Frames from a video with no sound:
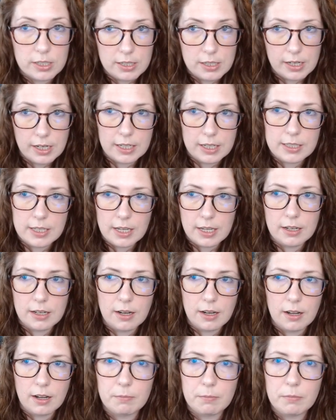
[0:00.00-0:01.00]
is, like I said,
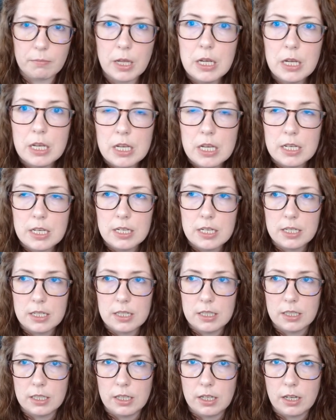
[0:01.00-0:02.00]

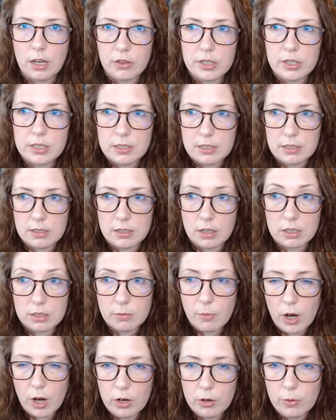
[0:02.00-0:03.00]
not
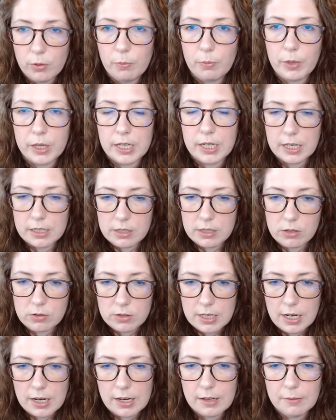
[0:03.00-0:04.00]
tomorrow, but next
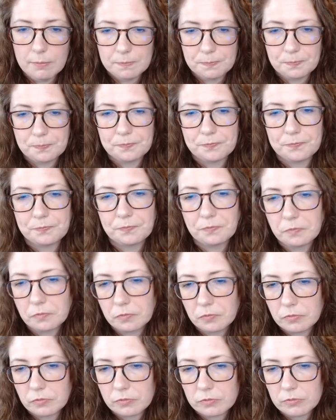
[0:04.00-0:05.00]
Tuesday.
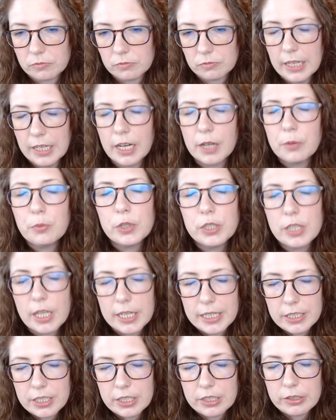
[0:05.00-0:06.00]
And I would
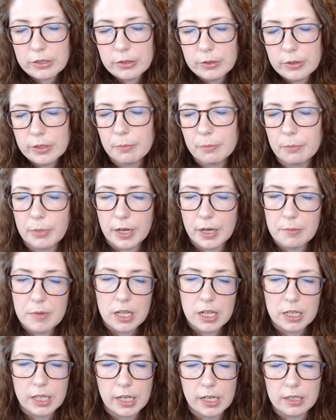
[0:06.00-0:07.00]
like to, but I'm
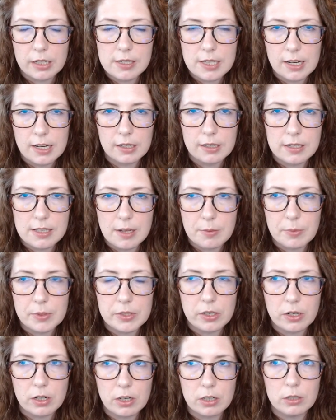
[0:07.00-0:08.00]
not like setting this up
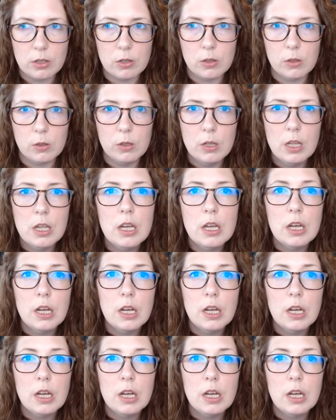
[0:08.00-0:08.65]
as a hard goal.